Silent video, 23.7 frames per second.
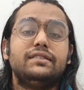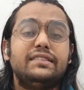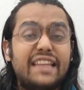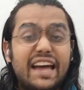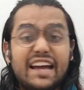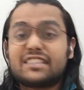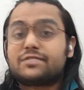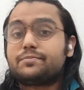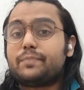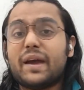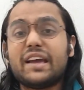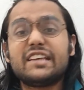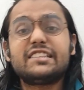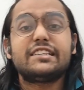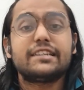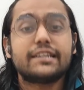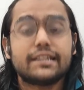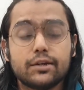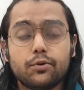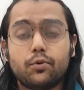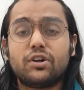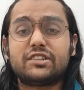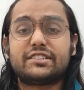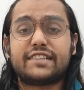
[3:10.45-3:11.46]
That's
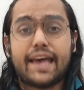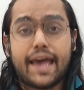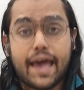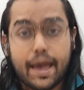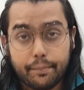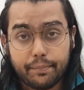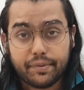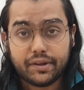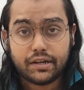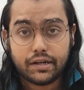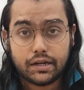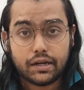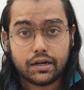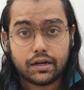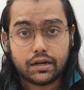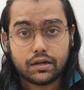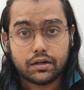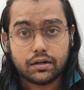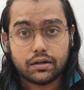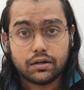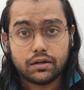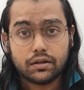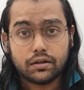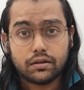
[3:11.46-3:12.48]
basically what's happened here.
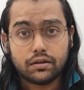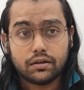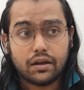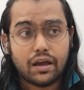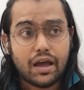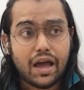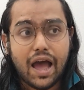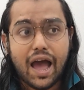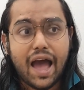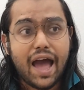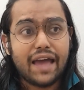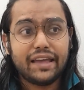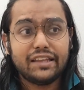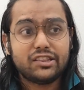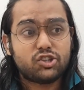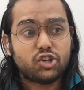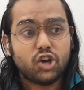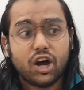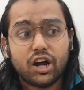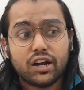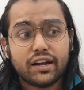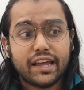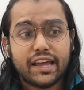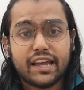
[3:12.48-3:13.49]
I
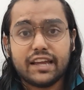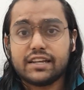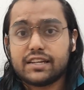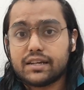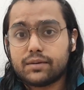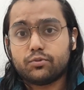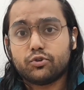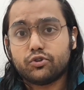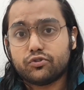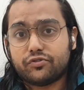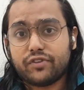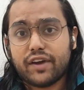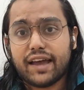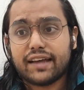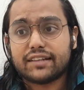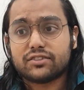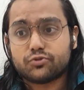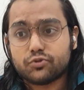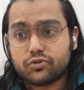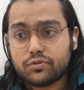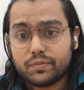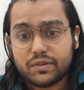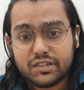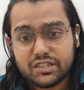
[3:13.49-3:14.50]
thought AEW
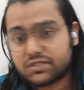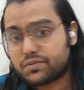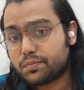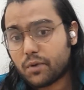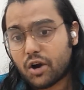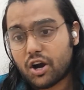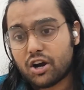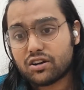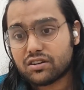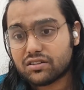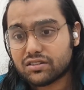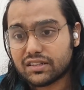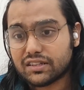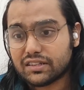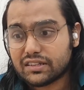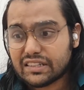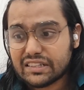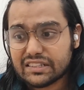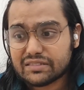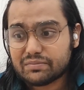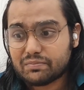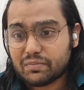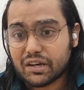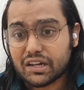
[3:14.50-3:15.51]
fans would be smarter than
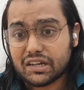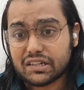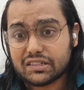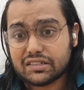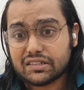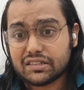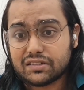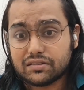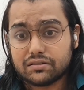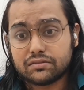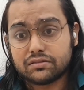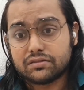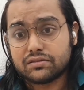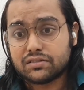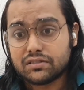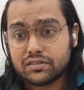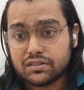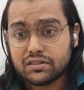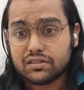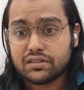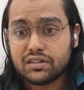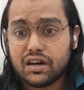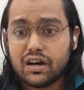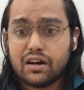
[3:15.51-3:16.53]
this, but
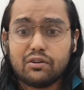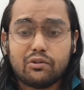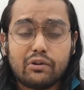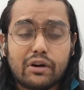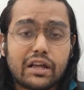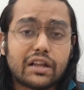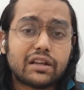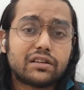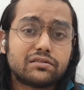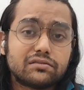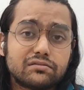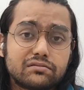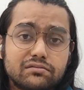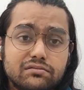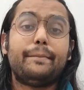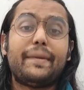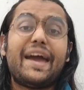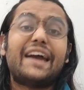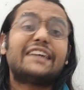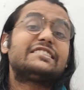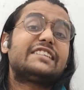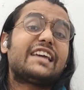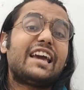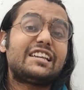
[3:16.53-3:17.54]
oh well,
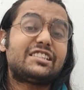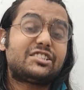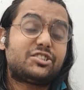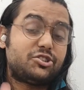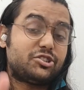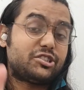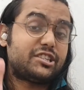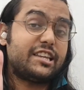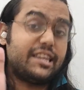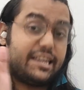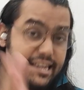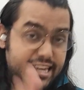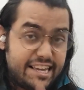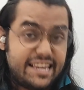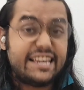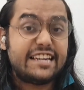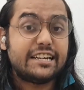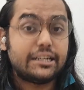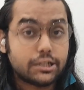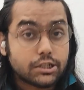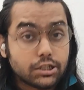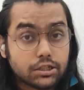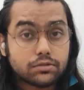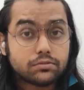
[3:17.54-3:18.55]
Max Caster is a
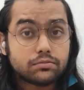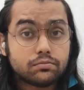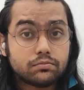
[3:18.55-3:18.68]
heel.